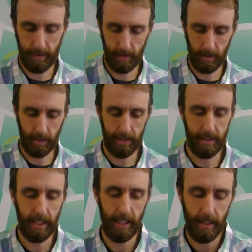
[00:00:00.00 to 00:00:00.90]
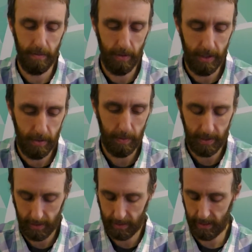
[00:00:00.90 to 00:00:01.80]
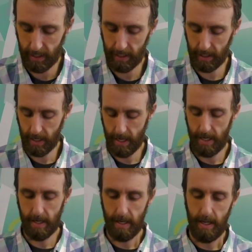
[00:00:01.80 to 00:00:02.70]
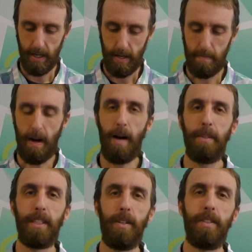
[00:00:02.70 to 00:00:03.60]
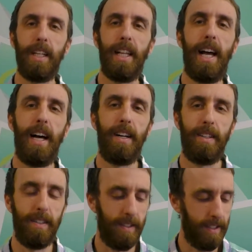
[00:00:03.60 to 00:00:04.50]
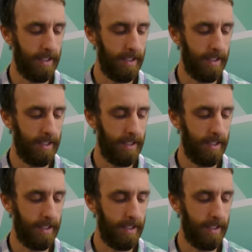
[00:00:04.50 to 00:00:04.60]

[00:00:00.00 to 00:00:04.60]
or your singing voice. We're going to sing Mama Don't Allow.